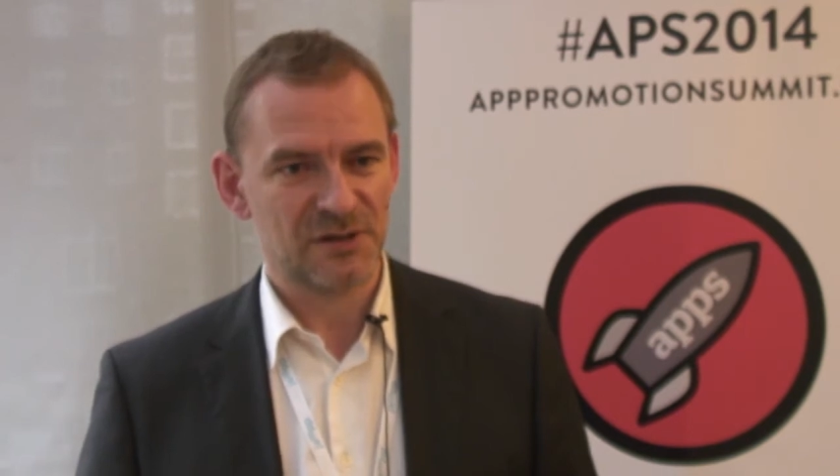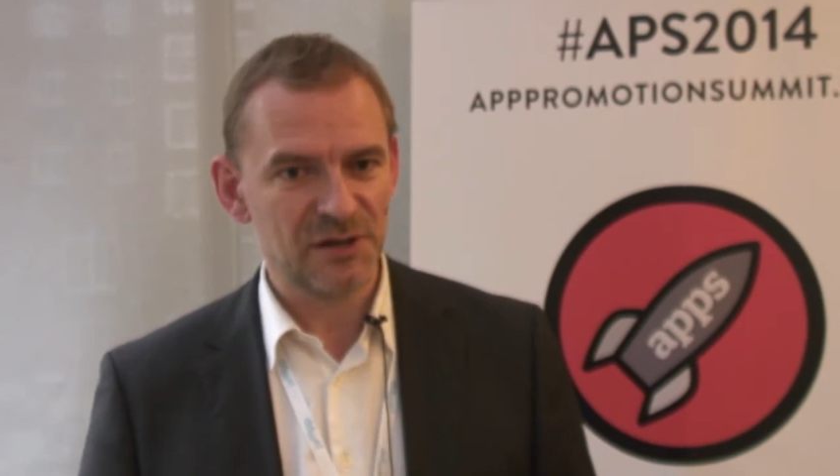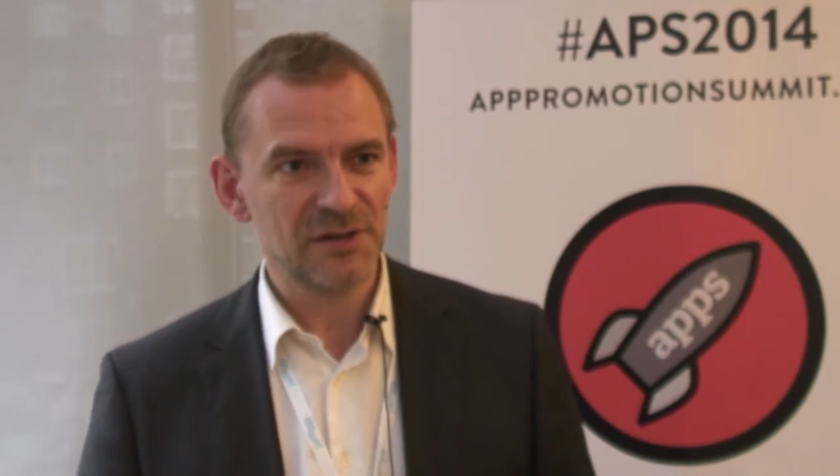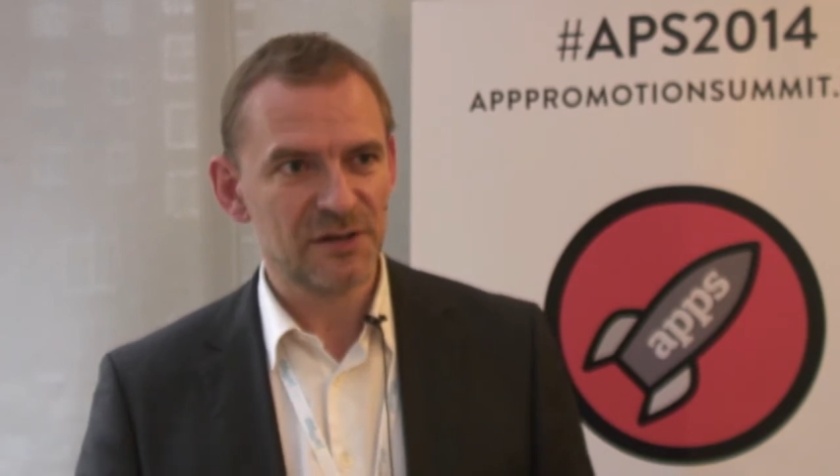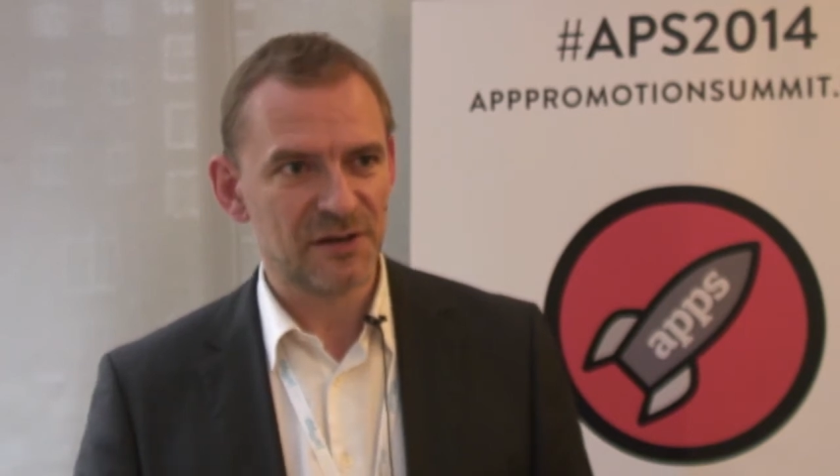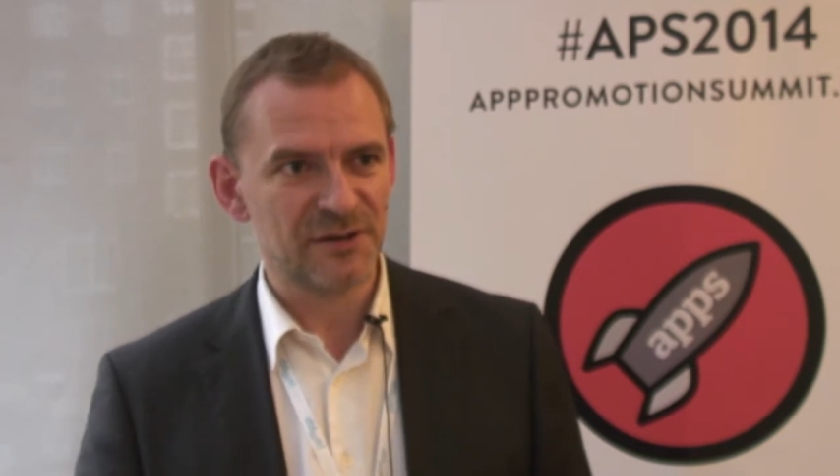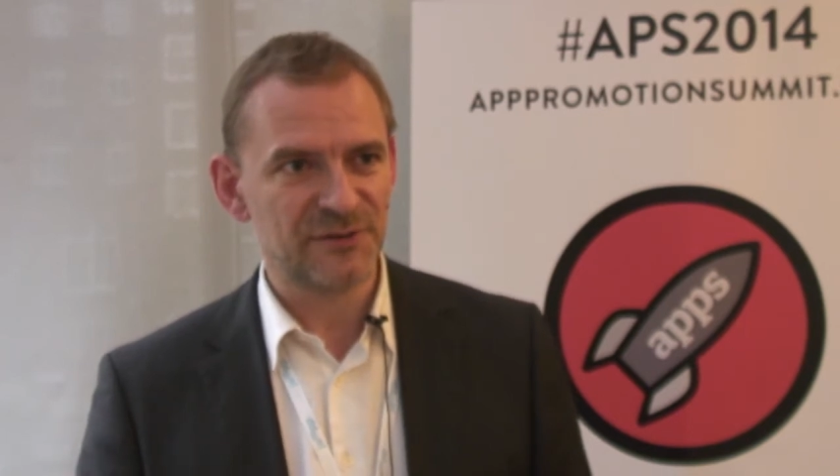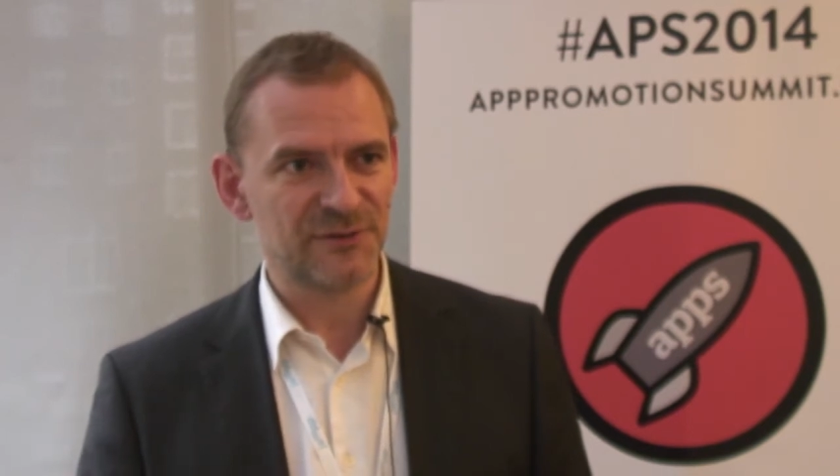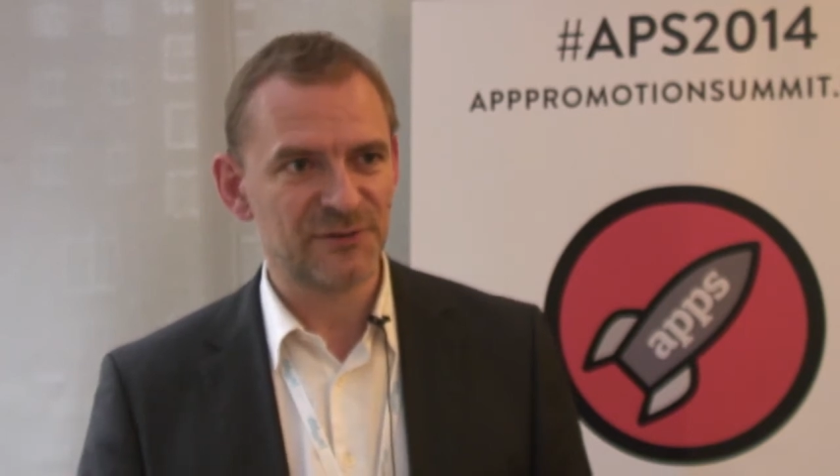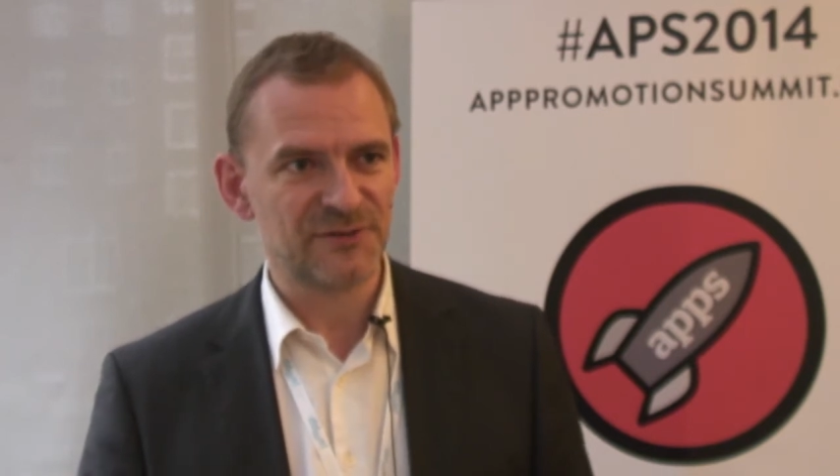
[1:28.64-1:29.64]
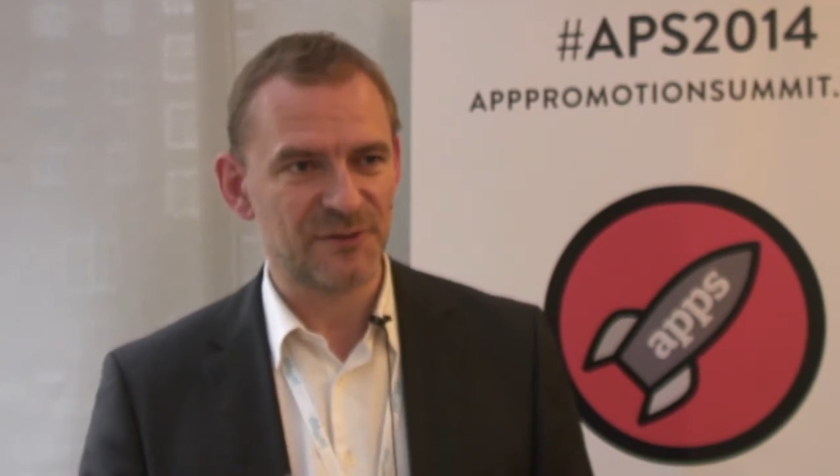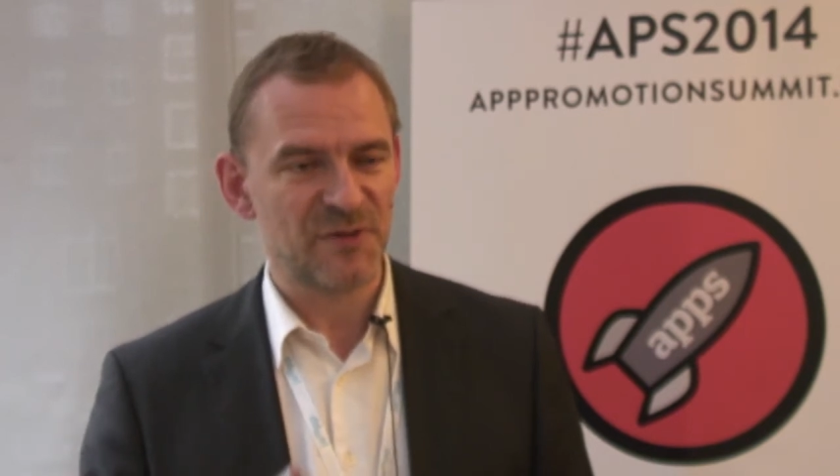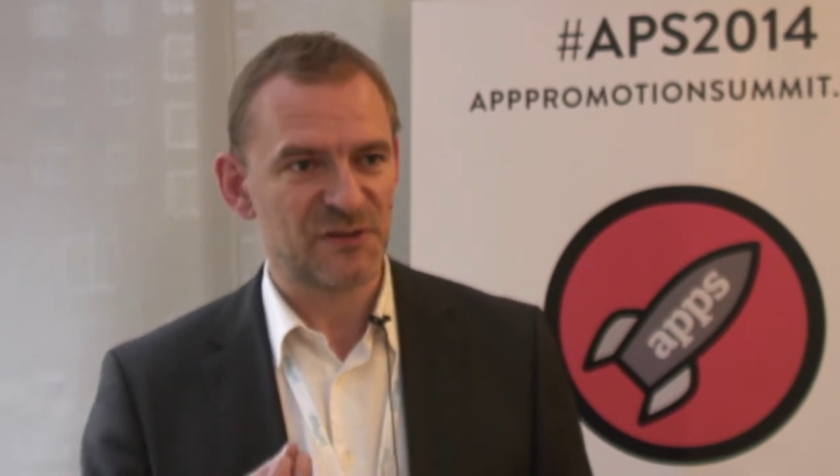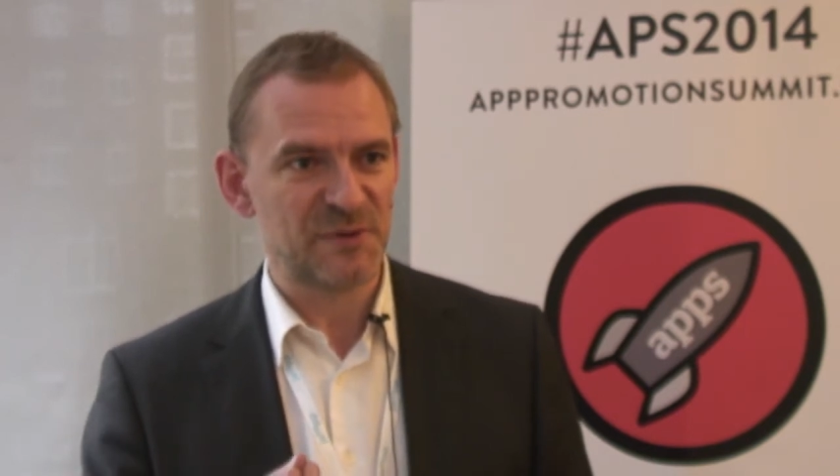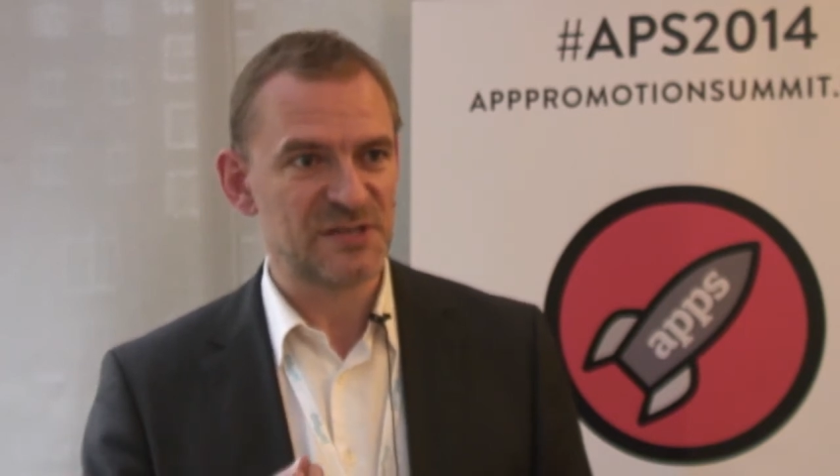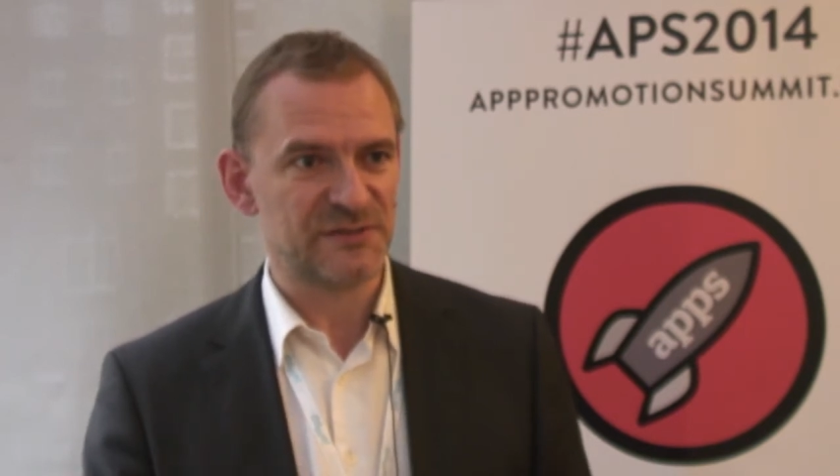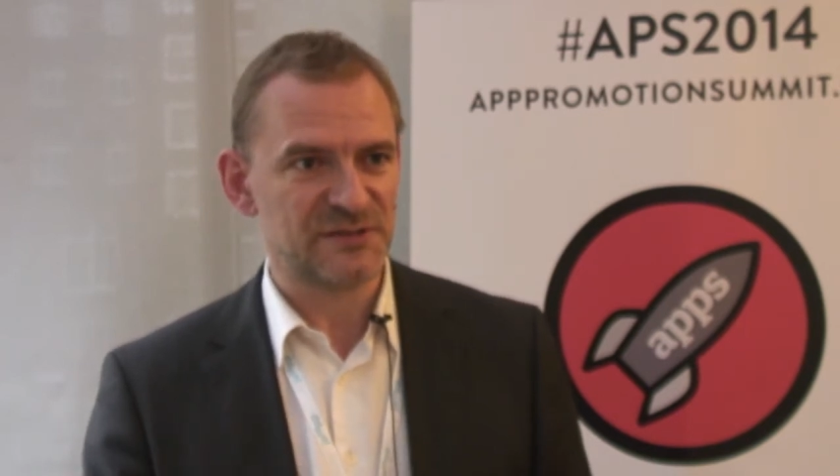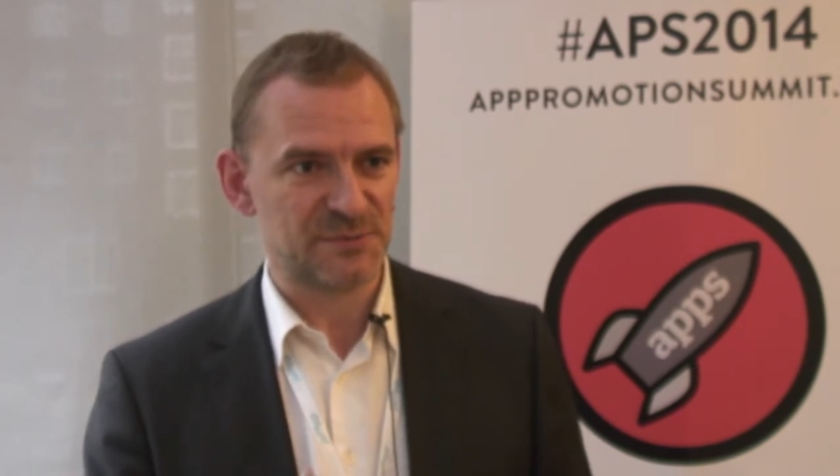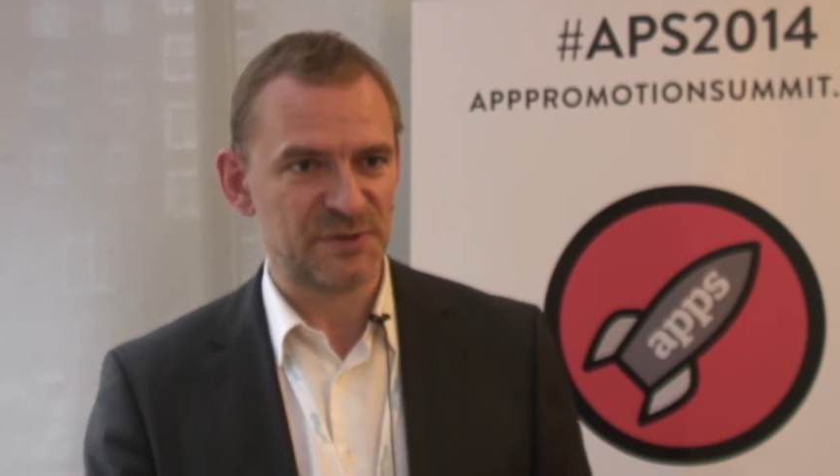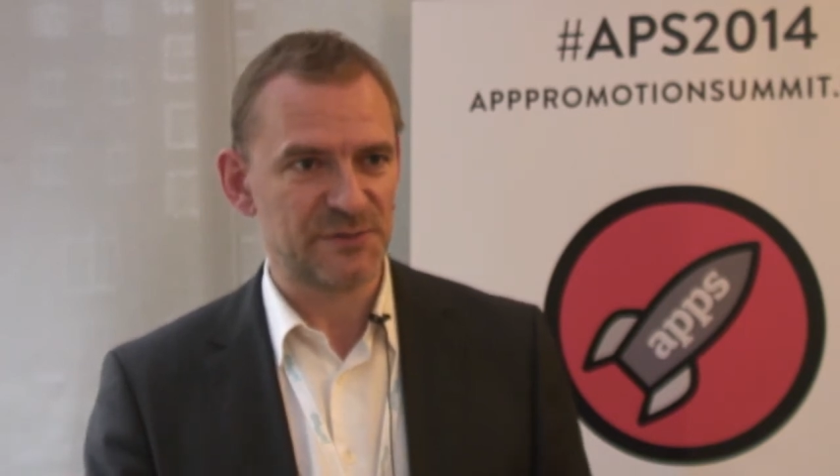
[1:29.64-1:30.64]
clearly there is something
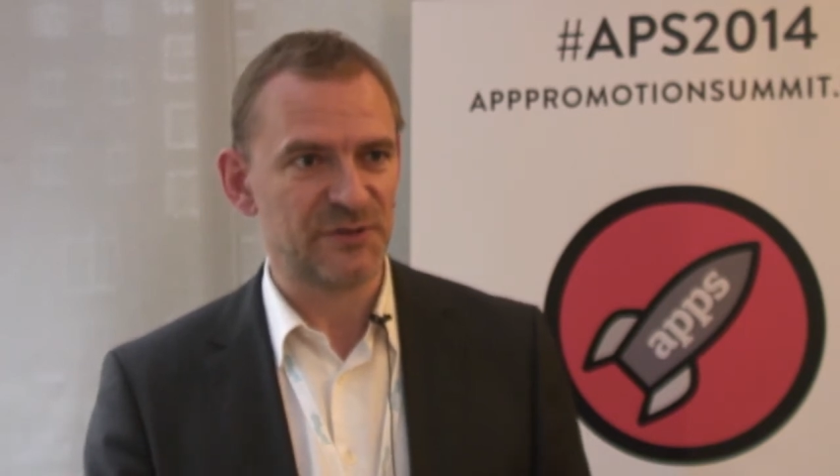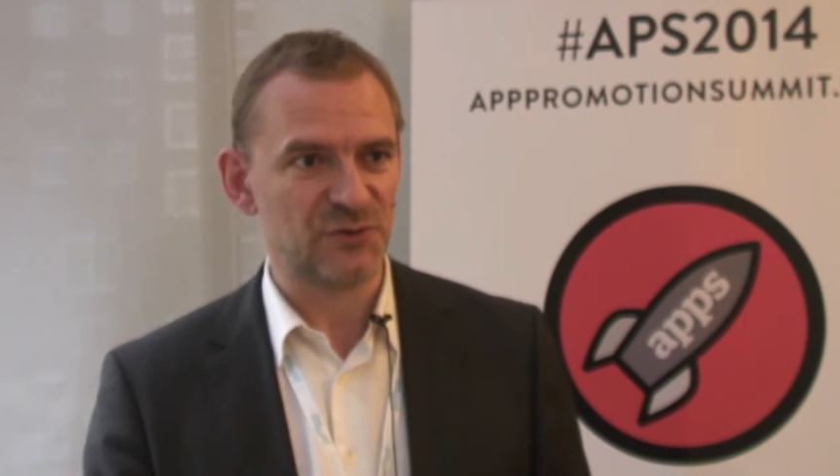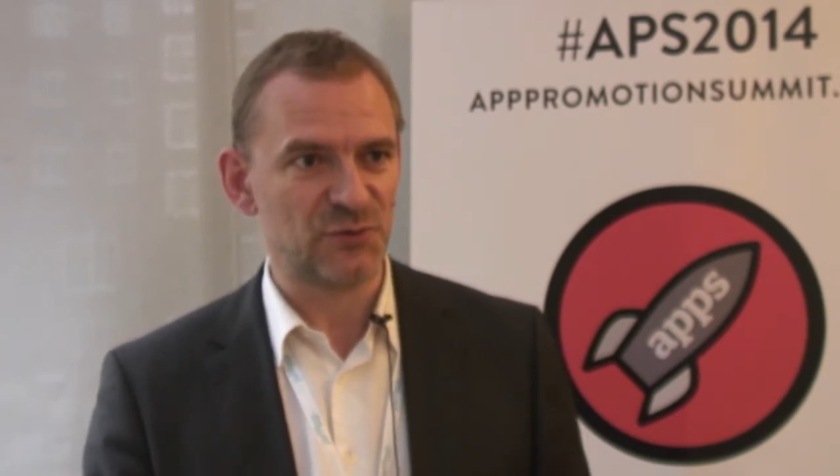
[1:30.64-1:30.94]
specific